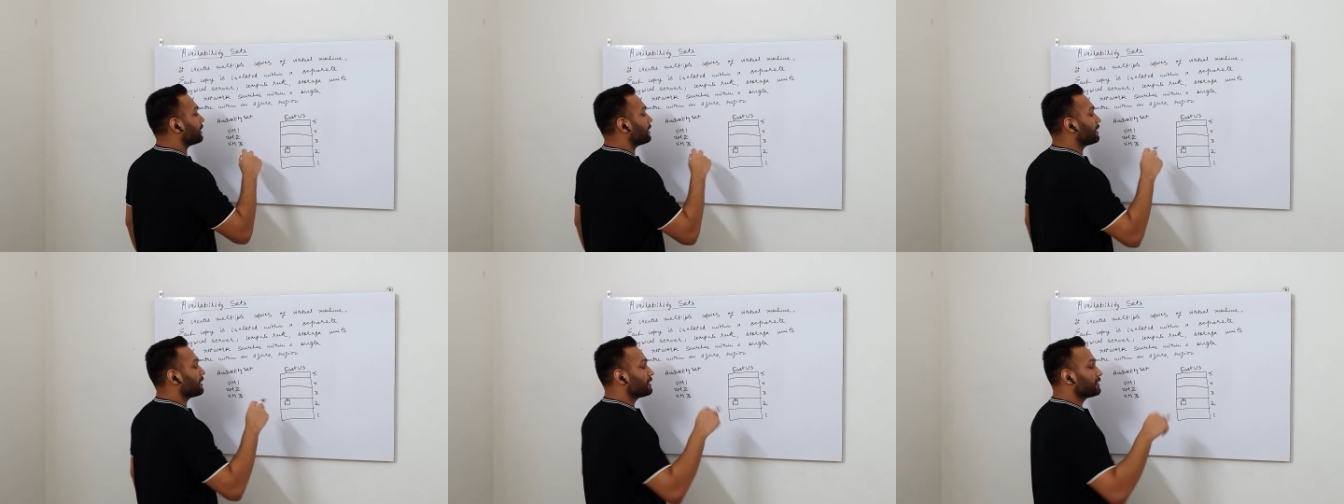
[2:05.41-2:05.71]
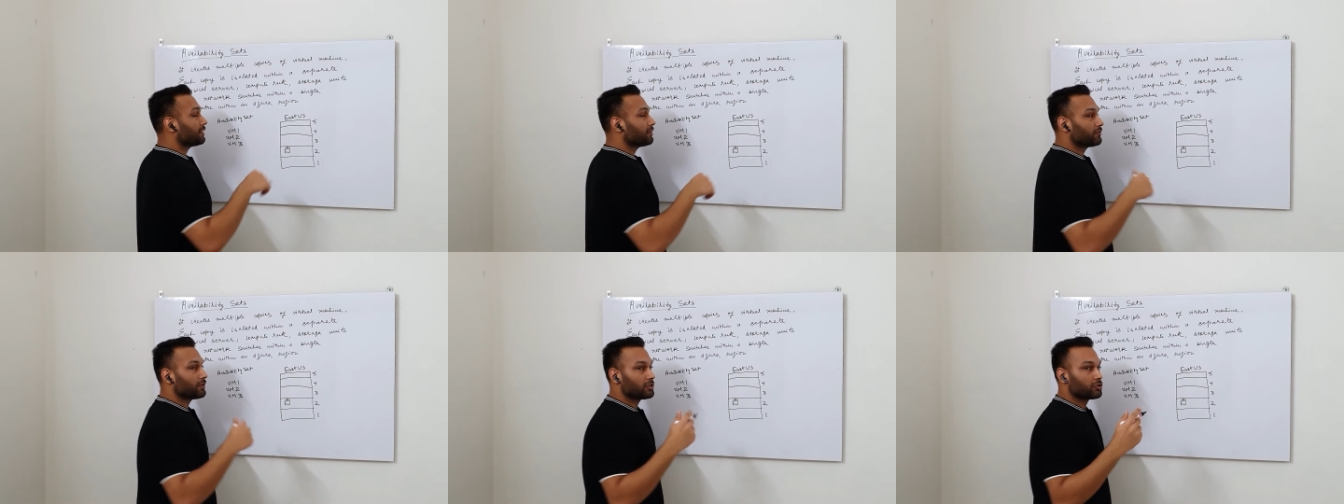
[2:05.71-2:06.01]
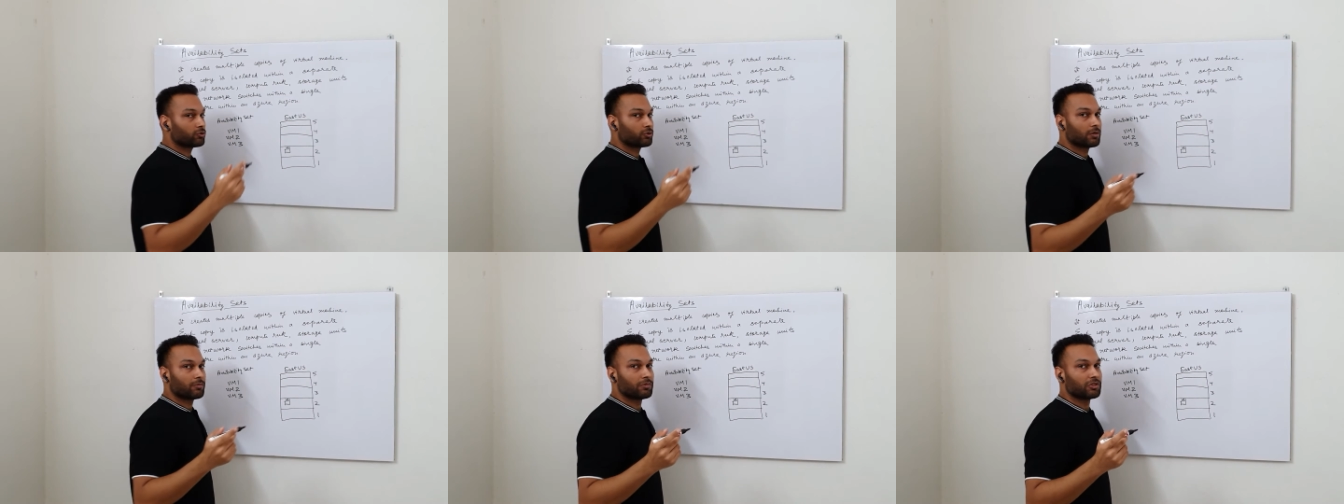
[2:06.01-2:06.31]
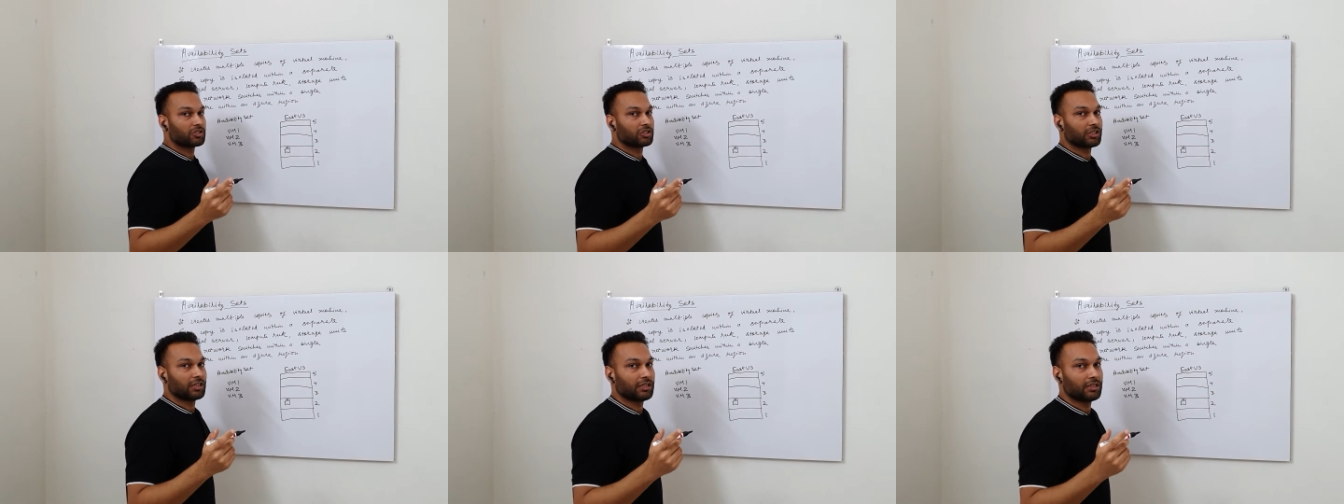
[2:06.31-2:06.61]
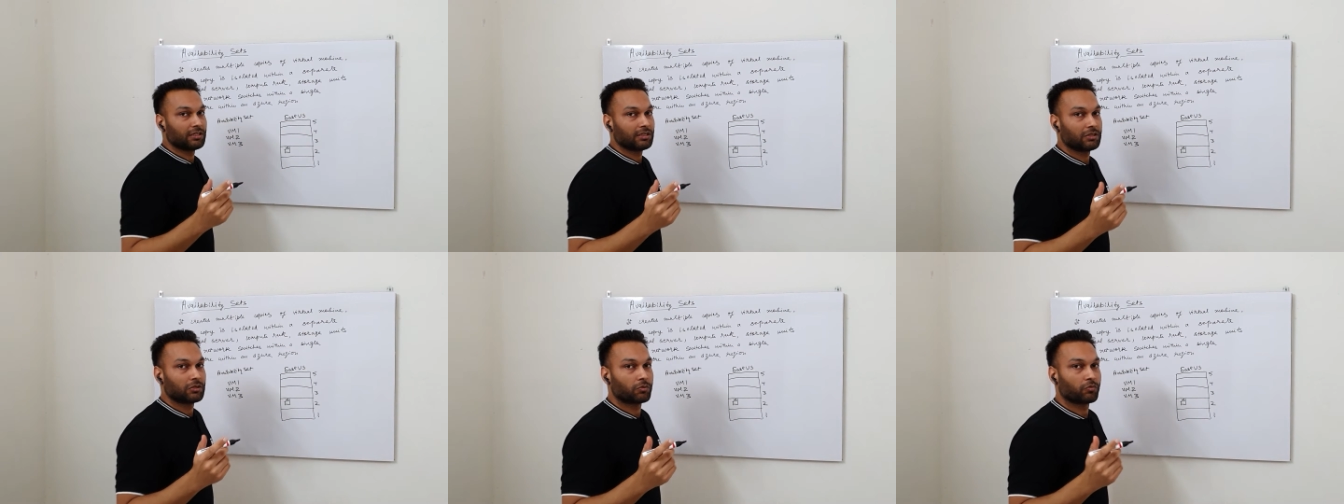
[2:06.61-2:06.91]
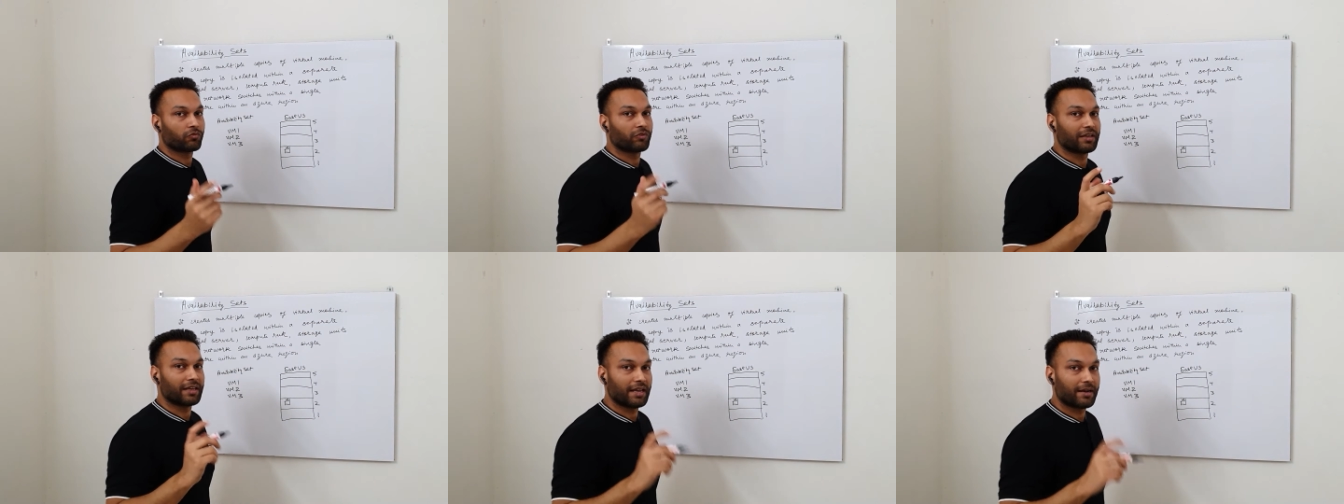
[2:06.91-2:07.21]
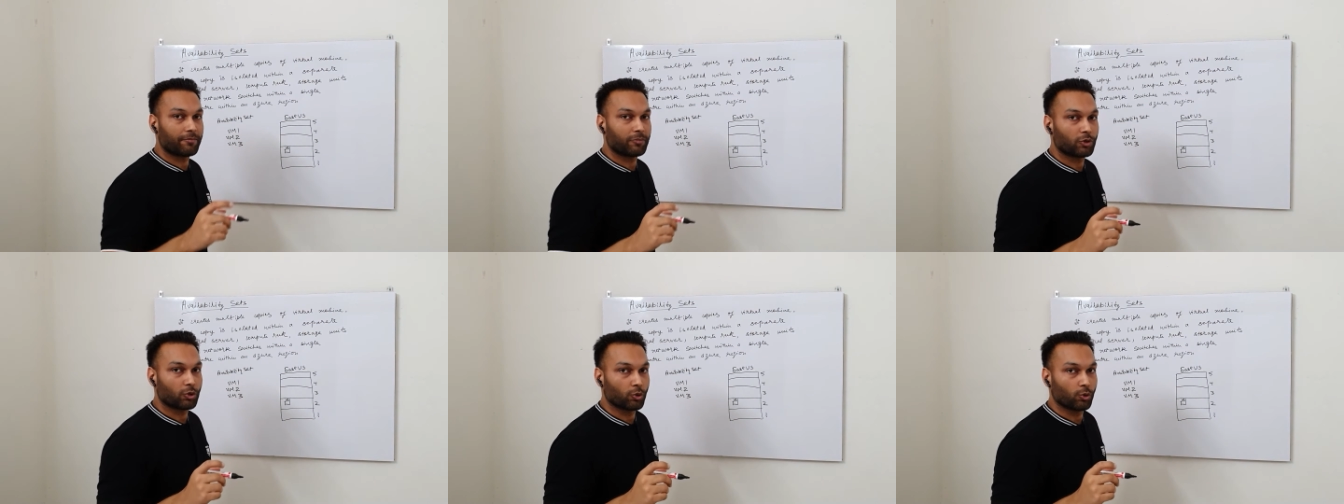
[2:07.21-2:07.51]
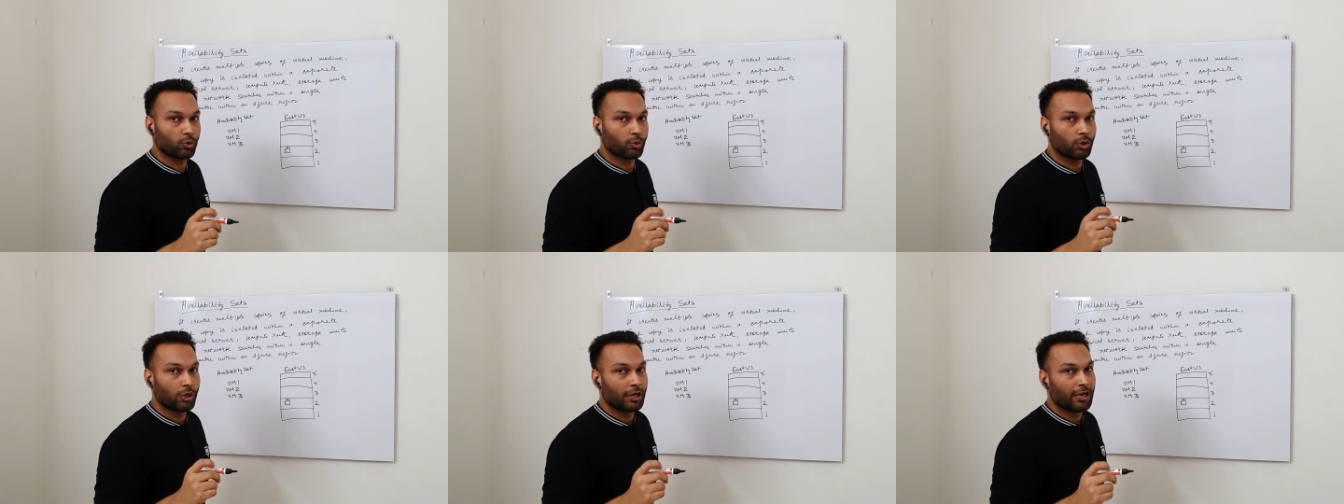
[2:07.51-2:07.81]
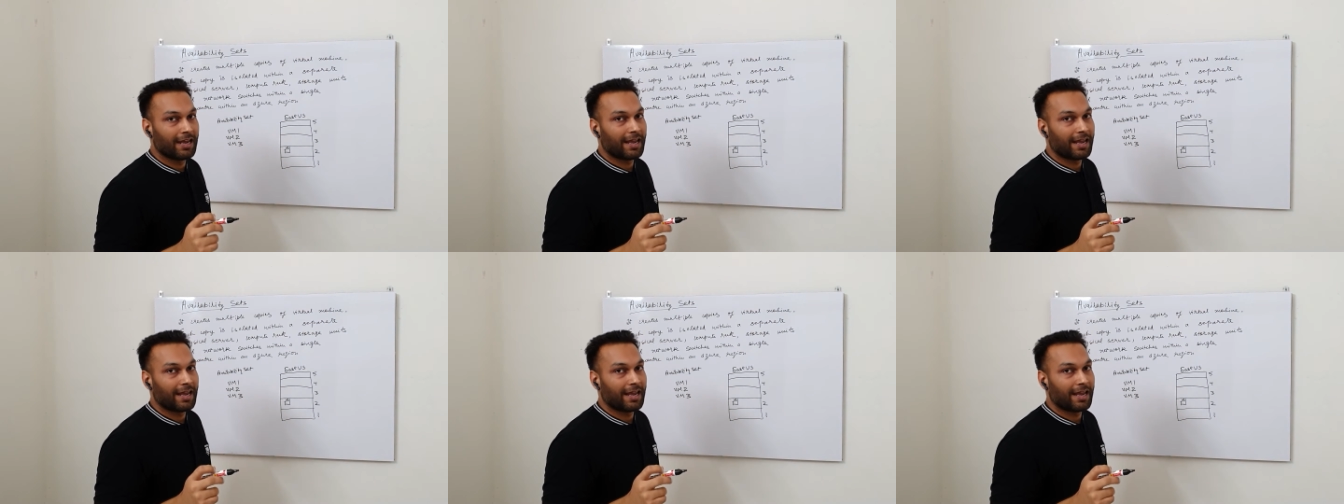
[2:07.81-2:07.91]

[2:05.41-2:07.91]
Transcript: another virtual machine VM2,